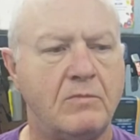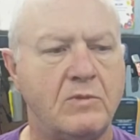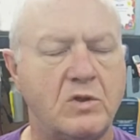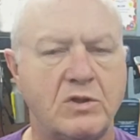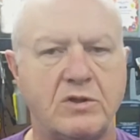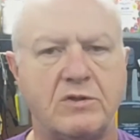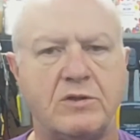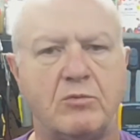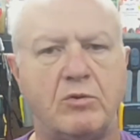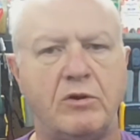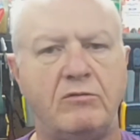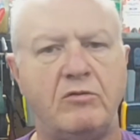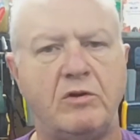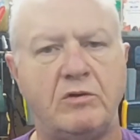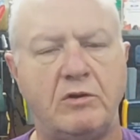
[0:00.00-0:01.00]
just because I want
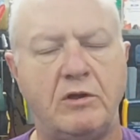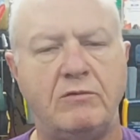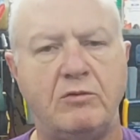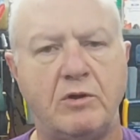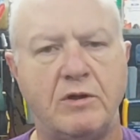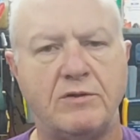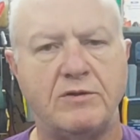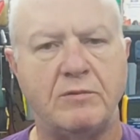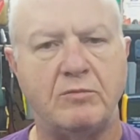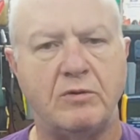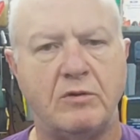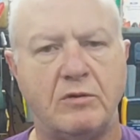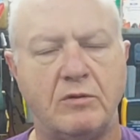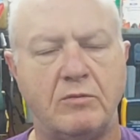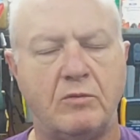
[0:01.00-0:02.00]
to give you guys something
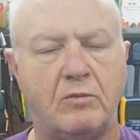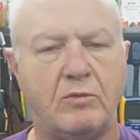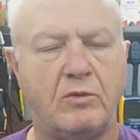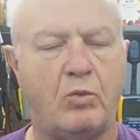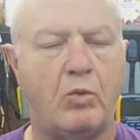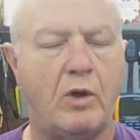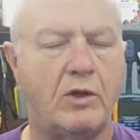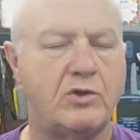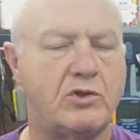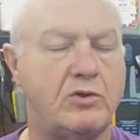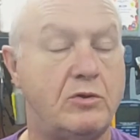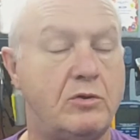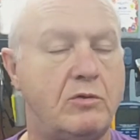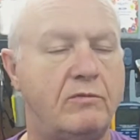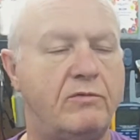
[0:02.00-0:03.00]
to watch so
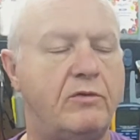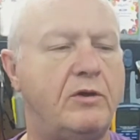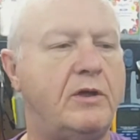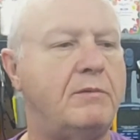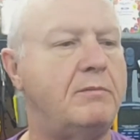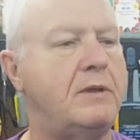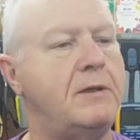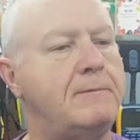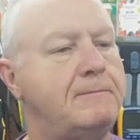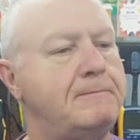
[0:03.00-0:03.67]
you don't forget me.